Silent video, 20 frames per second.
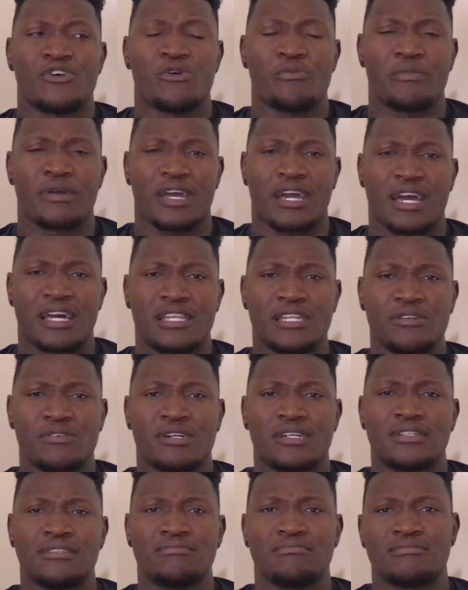
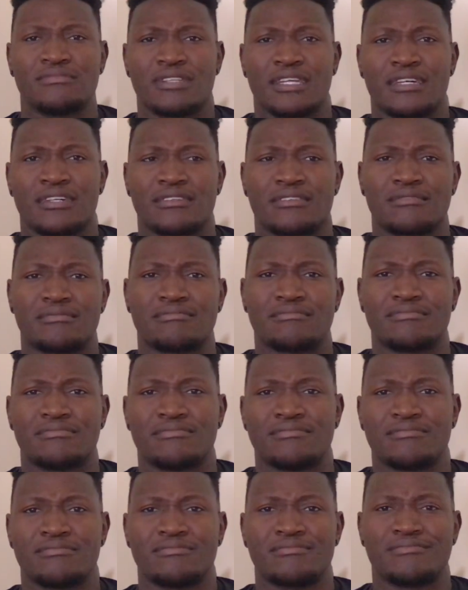umekaliwa? Like,
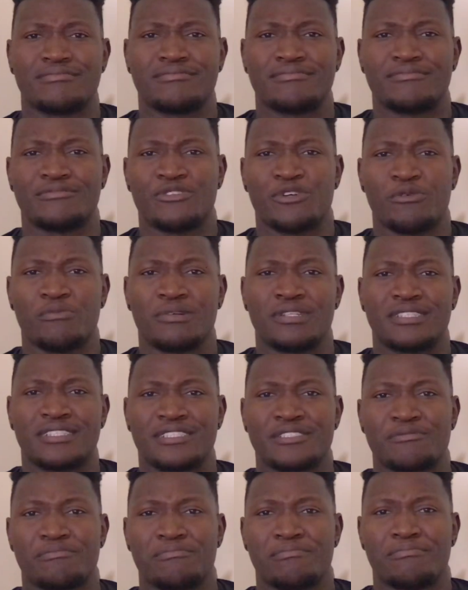your woman
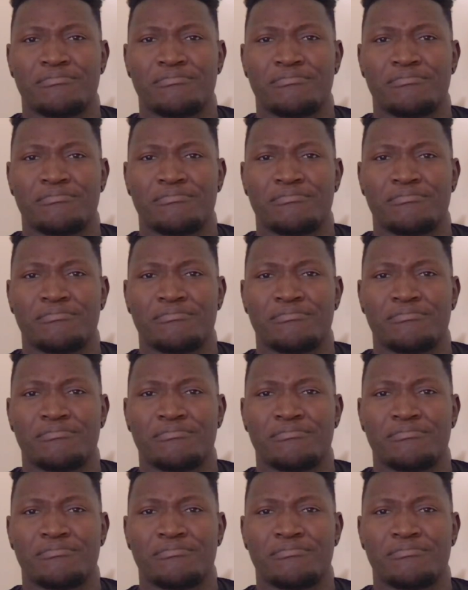just